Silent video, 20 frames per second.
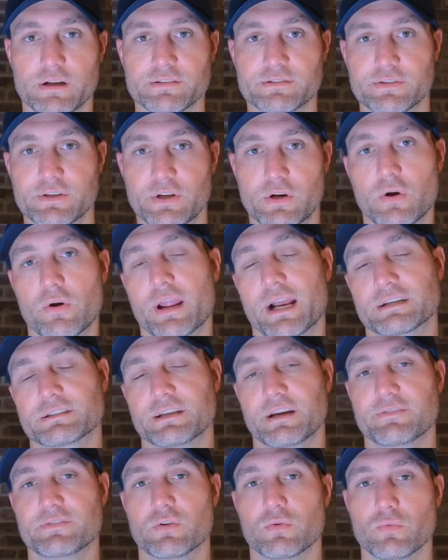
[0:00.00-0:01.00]
So you don't
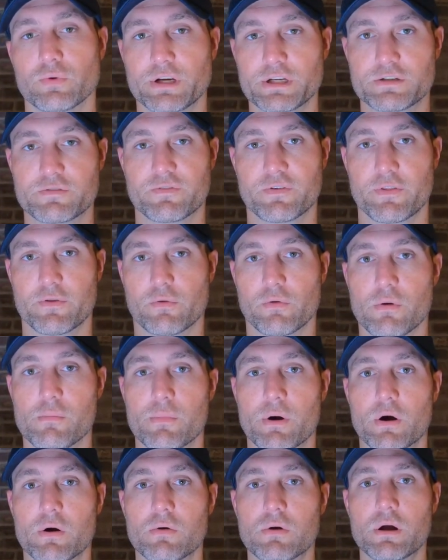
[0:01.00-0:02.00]
actually have to reach for the
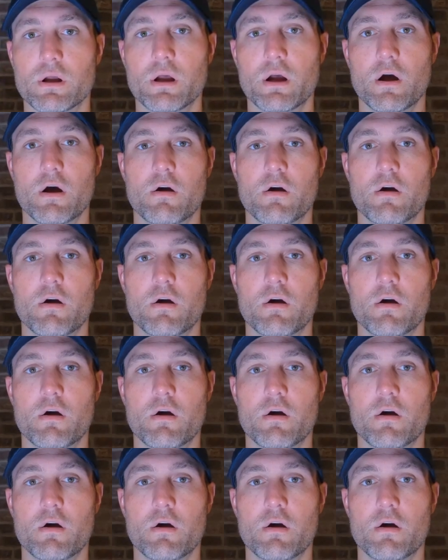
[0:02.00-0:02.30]
remote